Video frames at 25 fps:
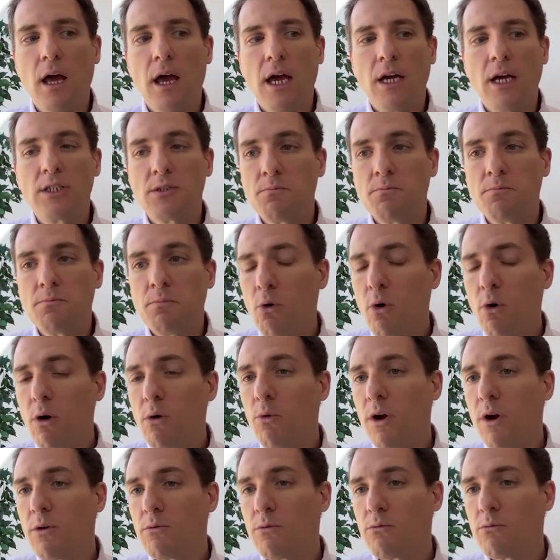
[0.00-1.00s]
explore
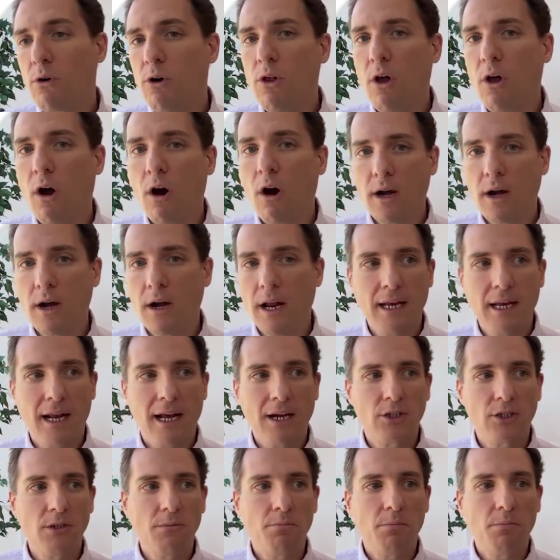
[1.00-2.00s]
what role RNA can
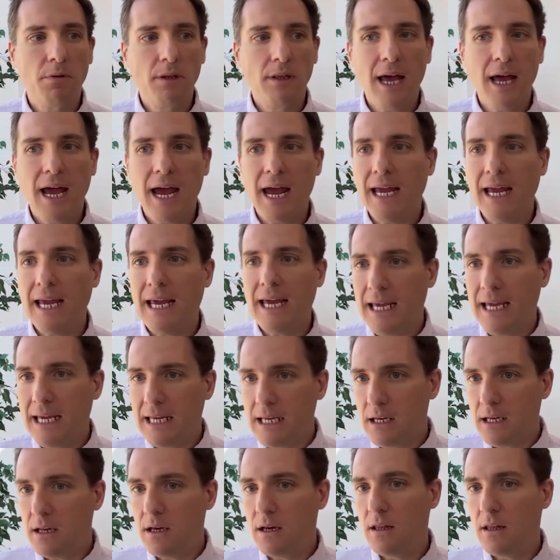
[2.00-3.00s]
actually play
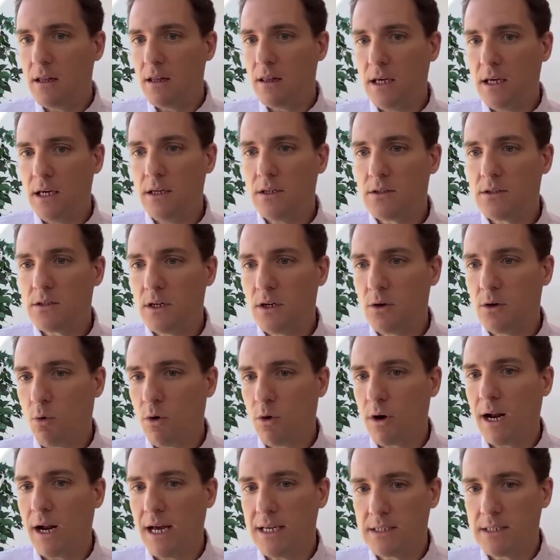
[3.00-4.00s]
in
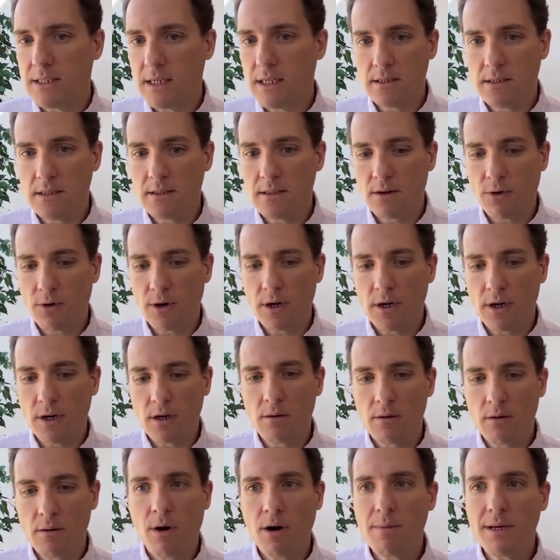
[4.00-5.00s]
organizing these different
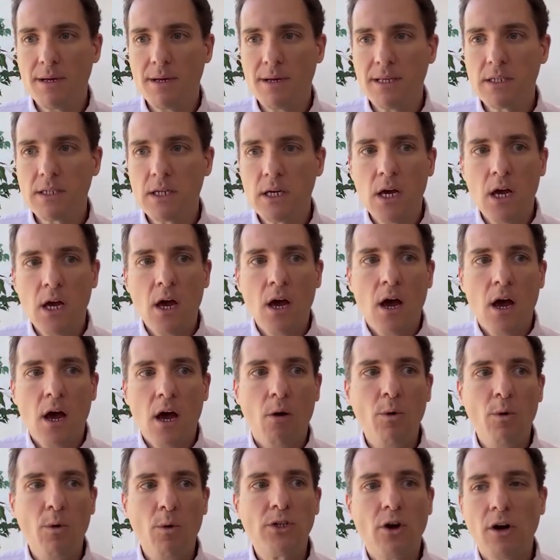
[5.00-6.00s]
compartments,
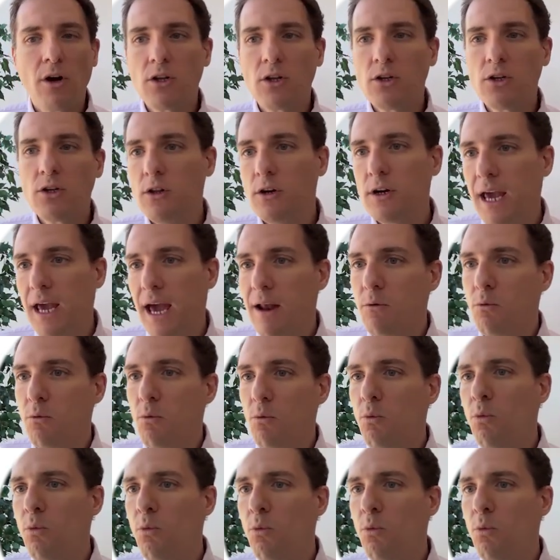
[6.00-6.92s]
we started to look at